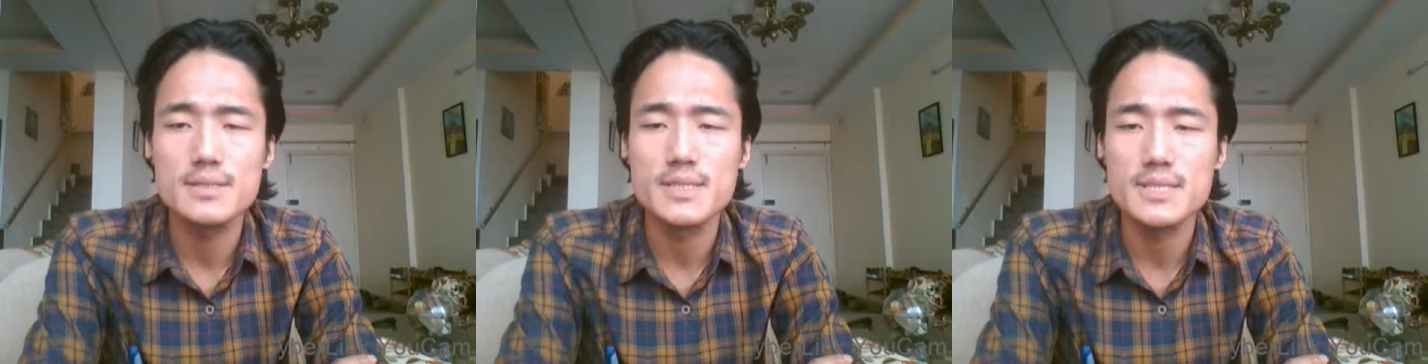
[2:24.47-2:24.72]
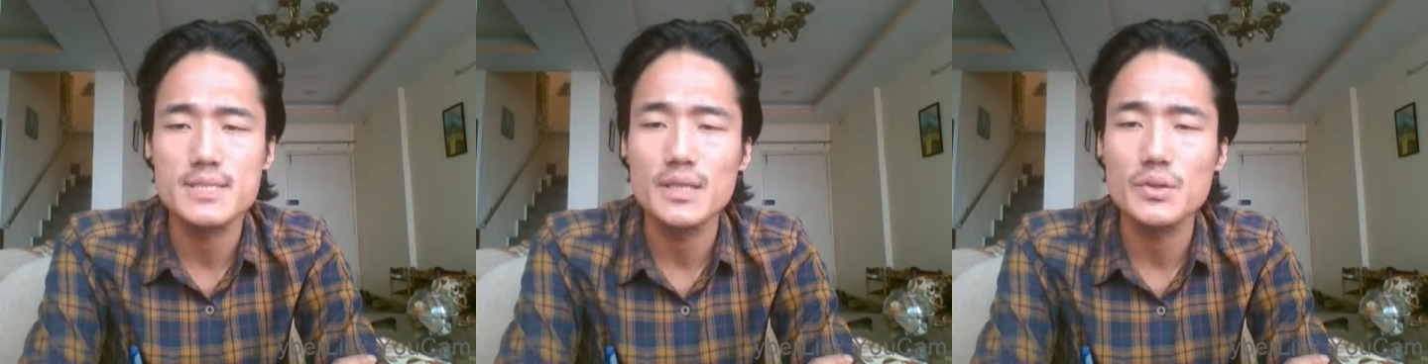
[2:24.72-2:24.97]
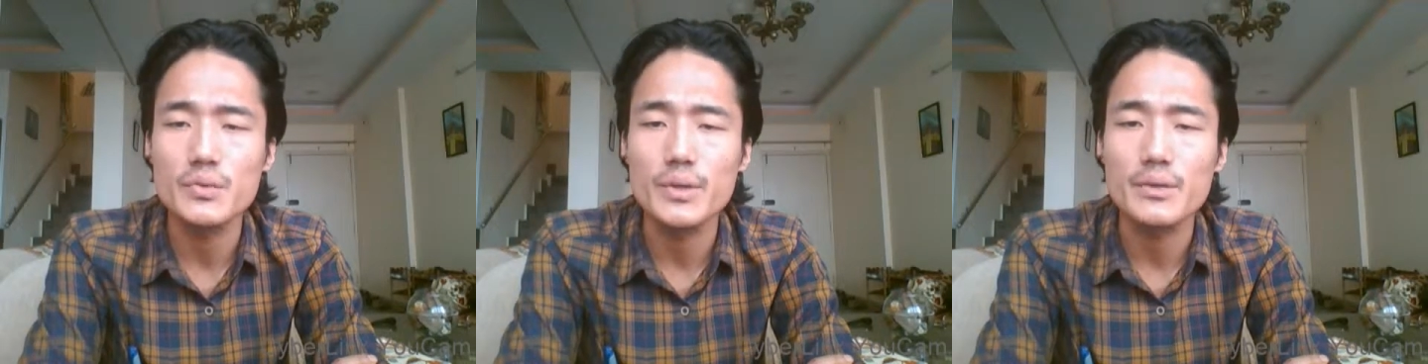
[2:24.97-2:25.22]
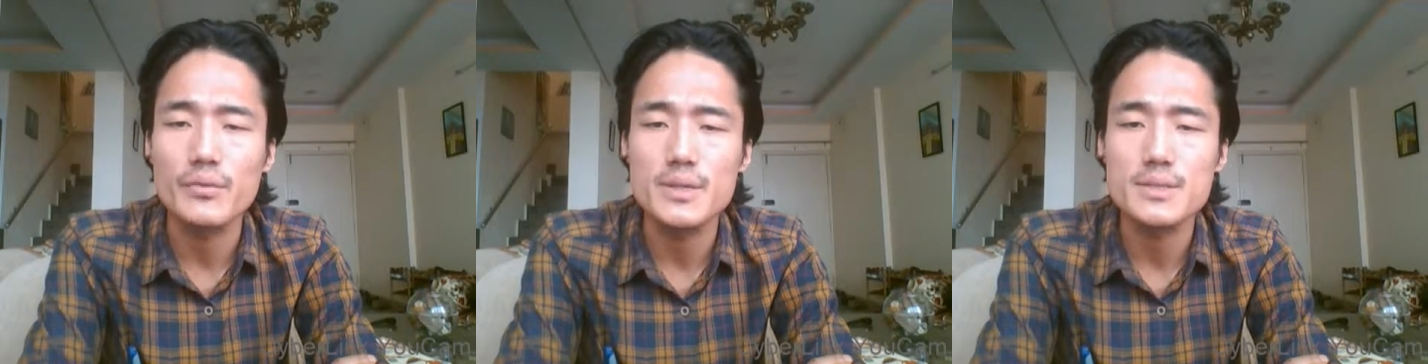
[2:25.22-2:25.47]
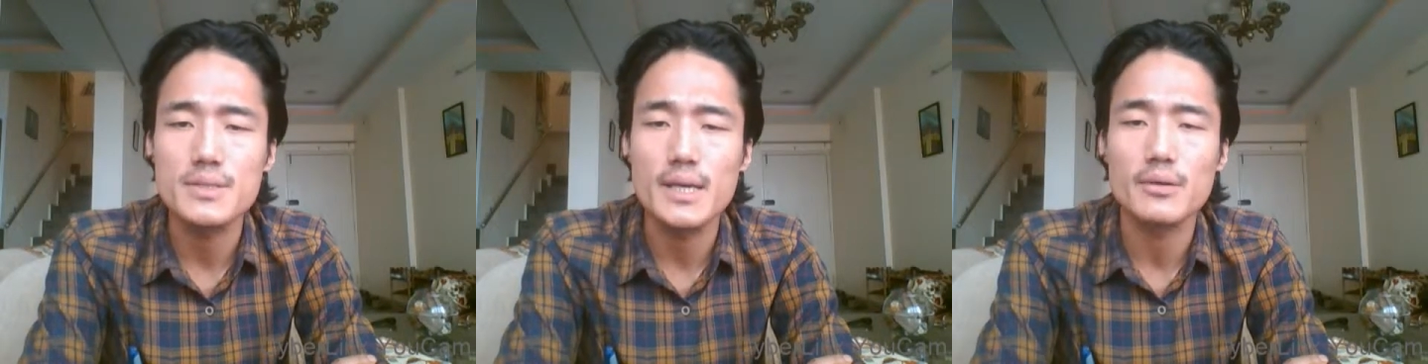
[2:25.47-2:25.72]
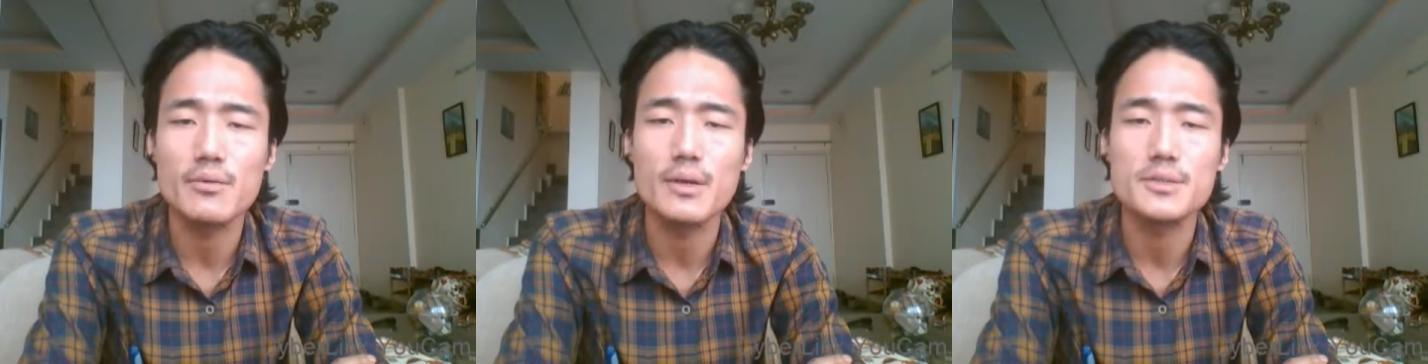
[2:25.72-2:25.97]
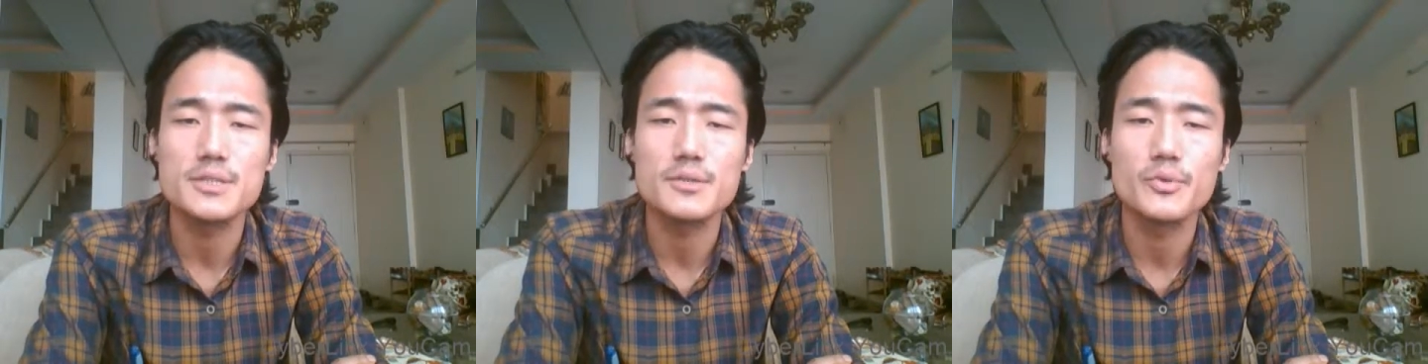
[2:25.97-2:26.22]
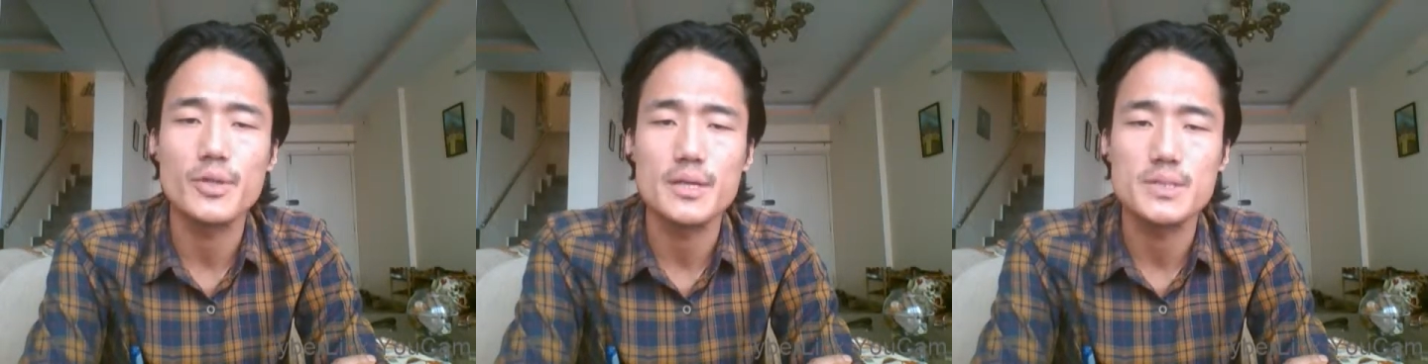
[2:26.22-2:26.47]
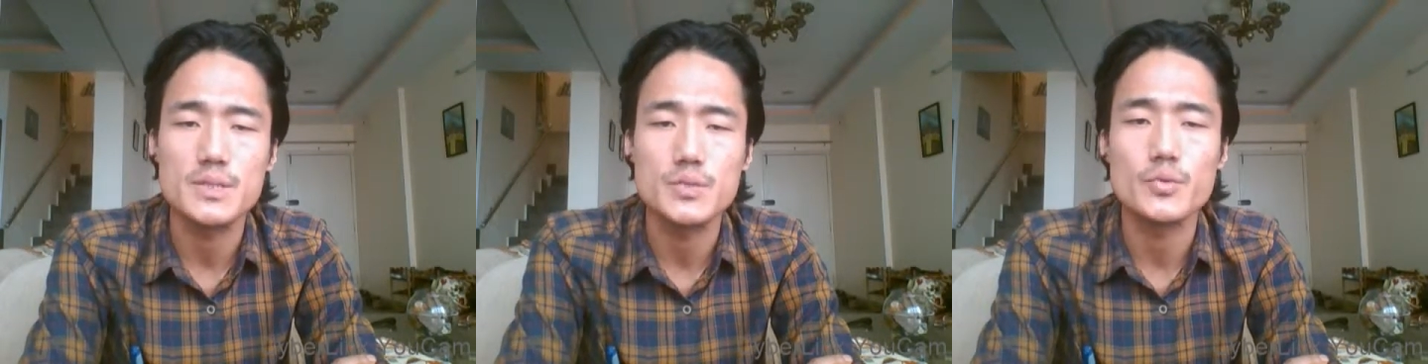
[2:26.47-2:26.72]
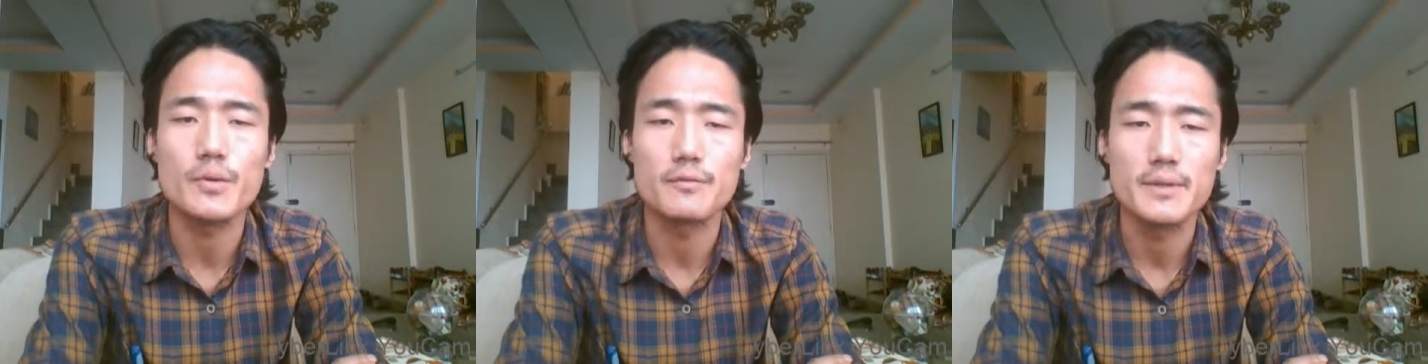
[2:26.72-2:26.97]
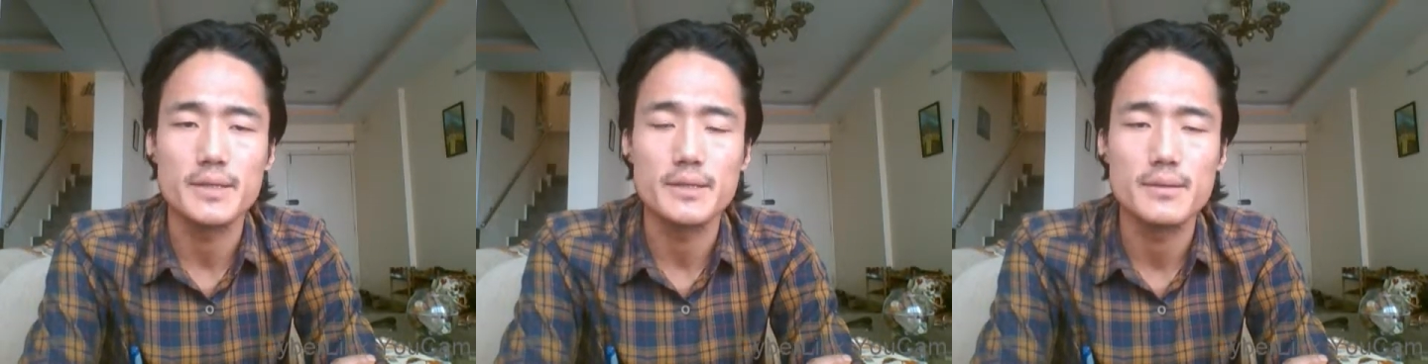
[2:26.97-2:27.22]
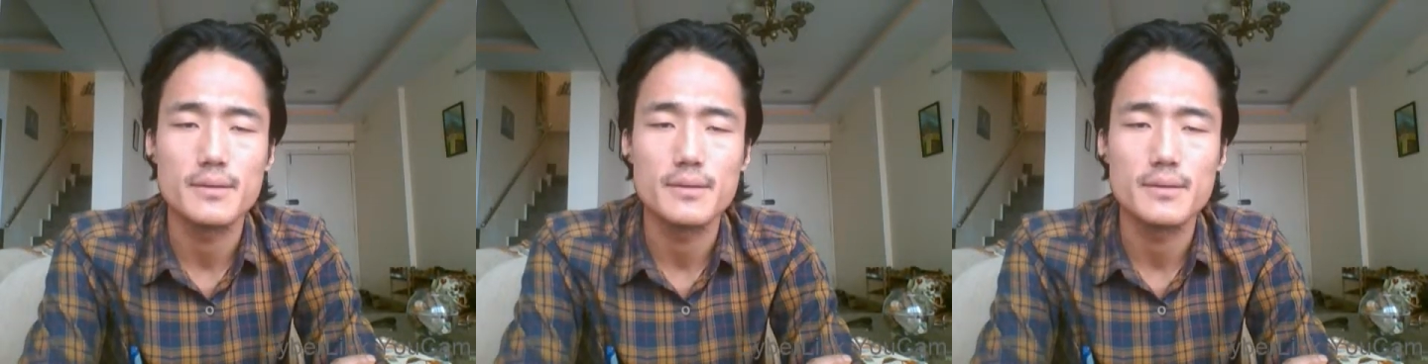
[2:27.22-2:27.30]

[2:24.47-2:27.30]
just need to increase agriculture production swiftly,